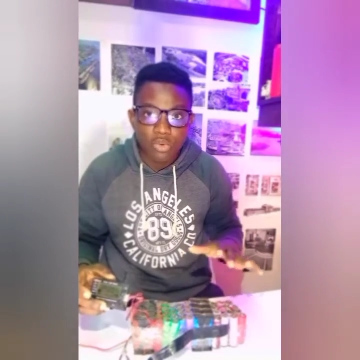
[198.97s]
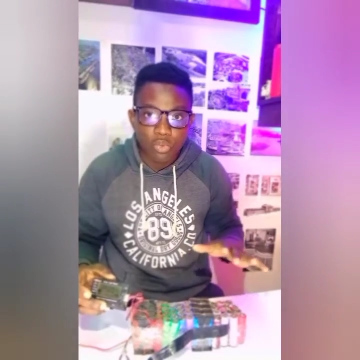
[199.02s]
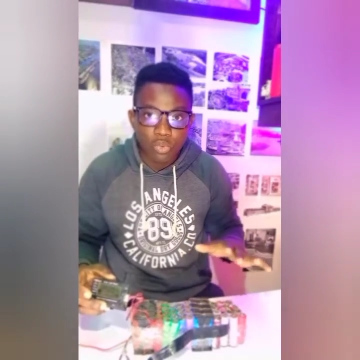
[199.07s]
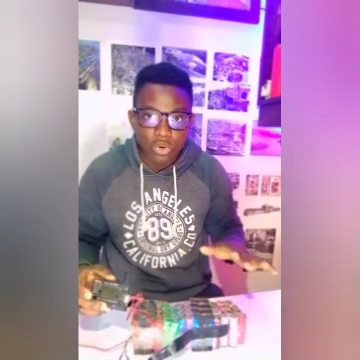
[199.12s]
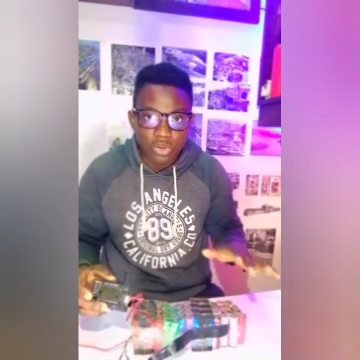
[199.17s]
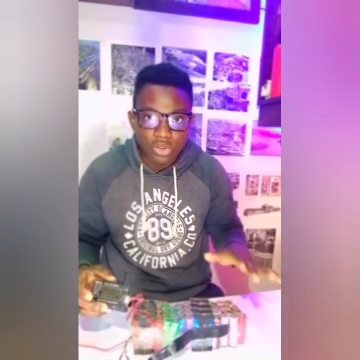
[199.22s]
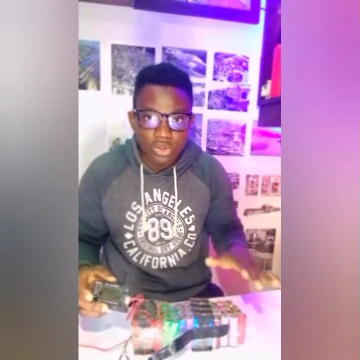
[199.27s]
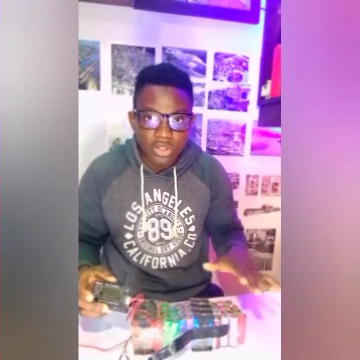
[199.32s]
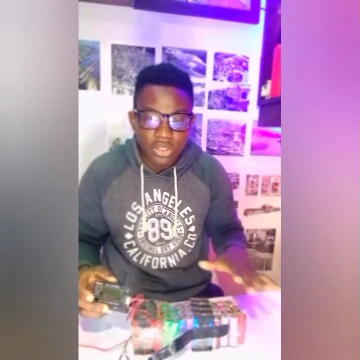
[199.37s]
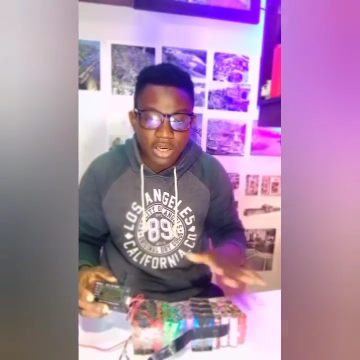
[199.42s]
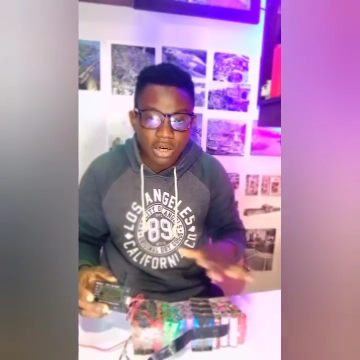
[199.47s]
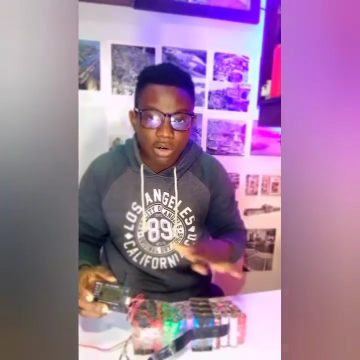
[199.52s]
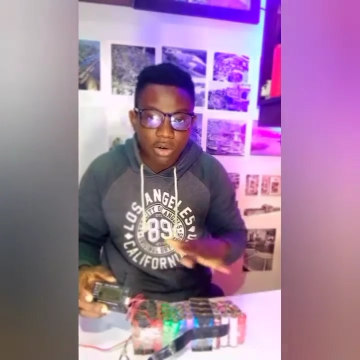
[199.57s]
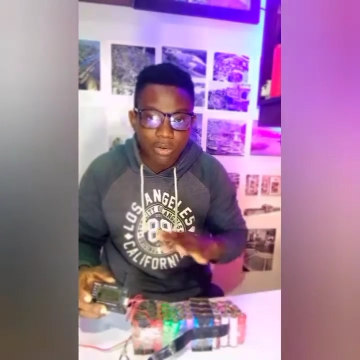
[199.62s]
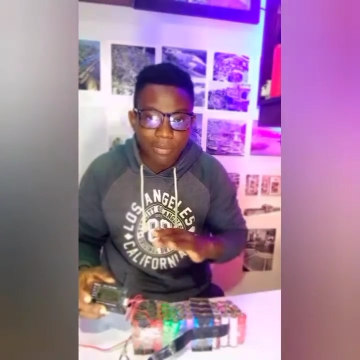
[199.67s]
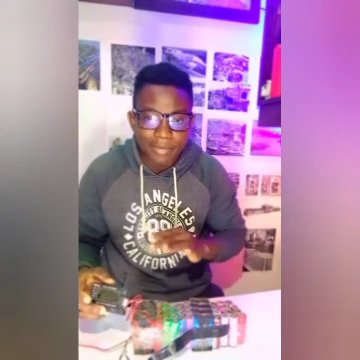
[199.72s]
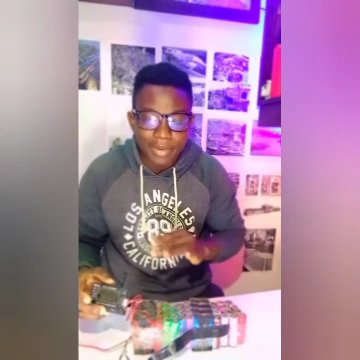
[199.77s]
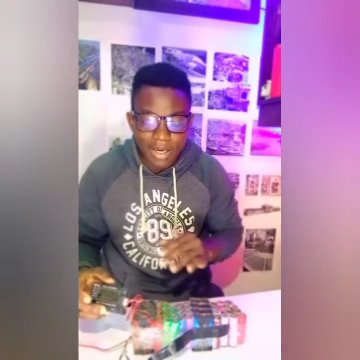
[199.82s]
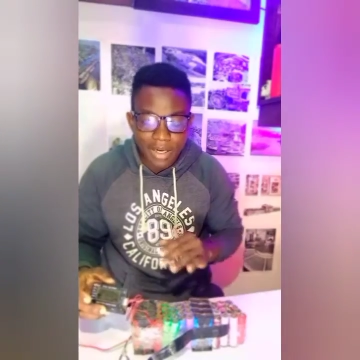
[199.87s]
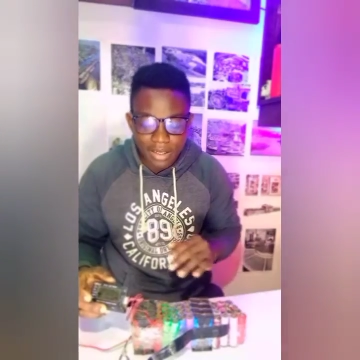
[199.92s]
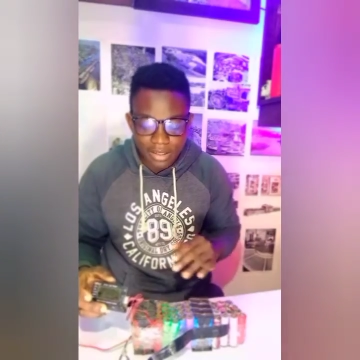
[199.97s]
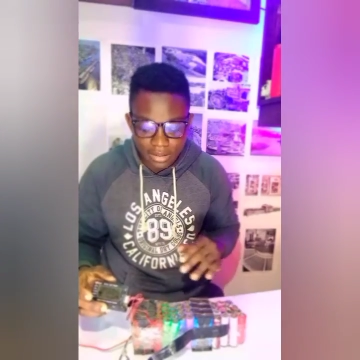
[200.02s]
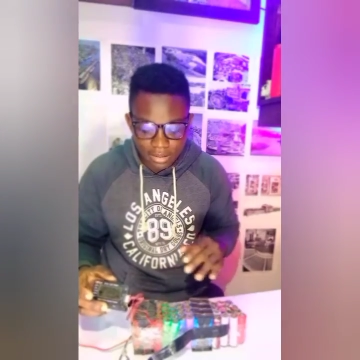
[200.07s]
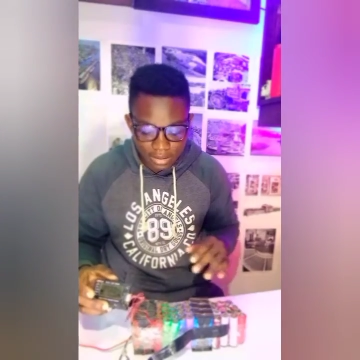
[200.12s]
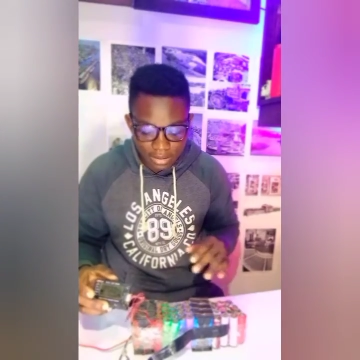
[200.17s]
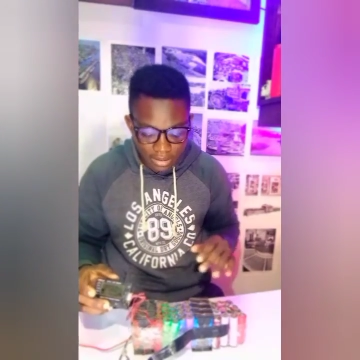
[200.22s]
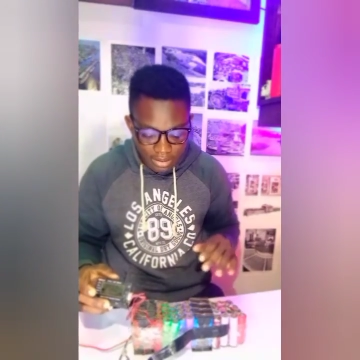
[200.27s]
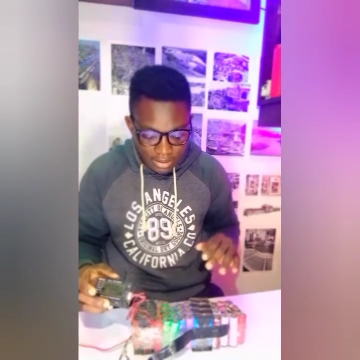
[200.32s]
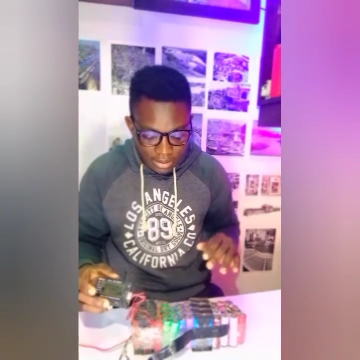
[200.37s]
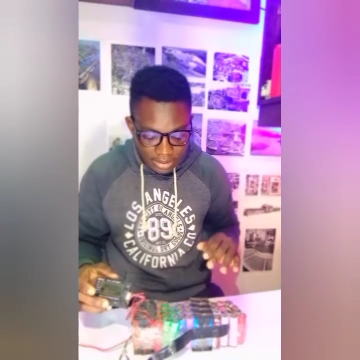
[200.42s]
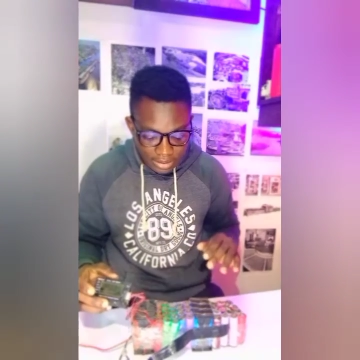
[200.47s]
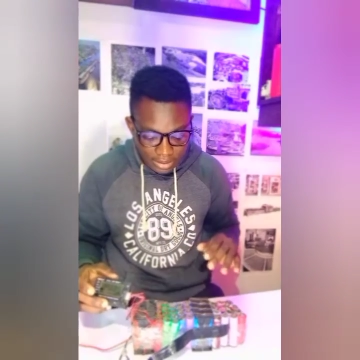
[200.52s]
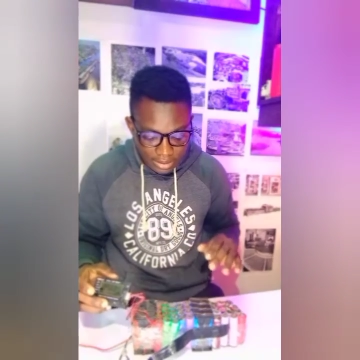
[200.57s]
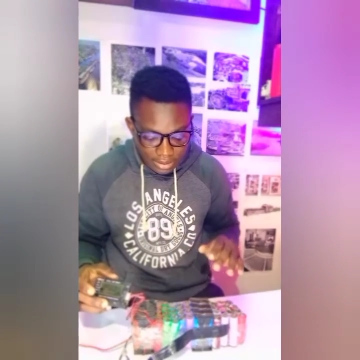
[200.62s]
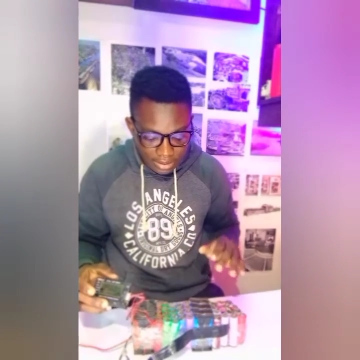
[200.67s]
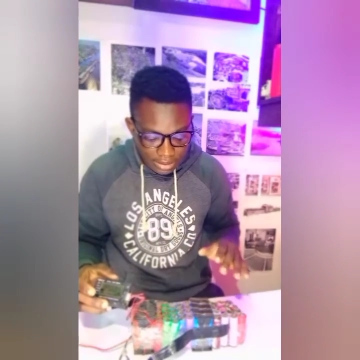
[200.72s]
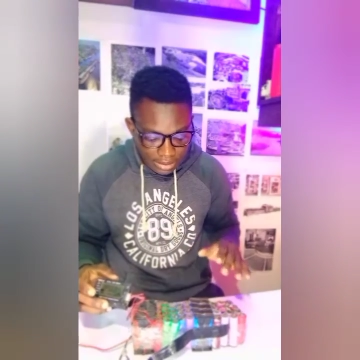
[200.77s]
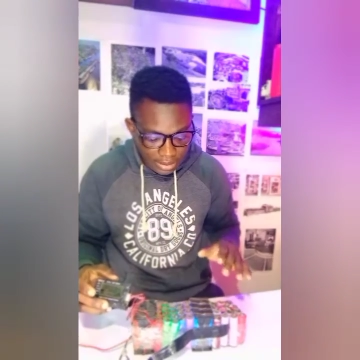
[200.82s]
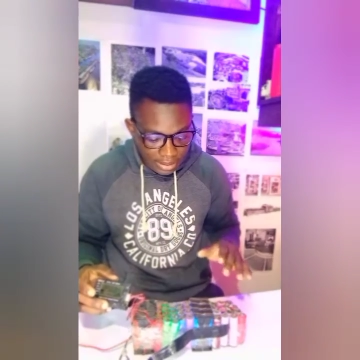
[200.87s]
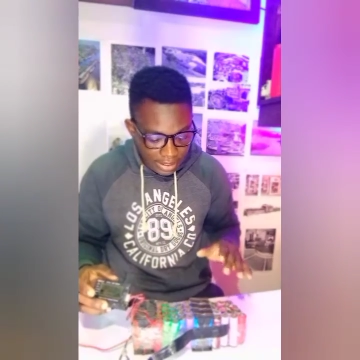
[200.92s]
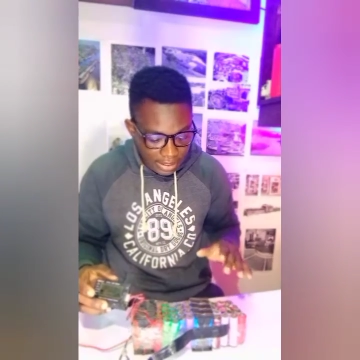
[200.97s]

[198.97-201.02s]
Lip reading: Once they're all balanced, then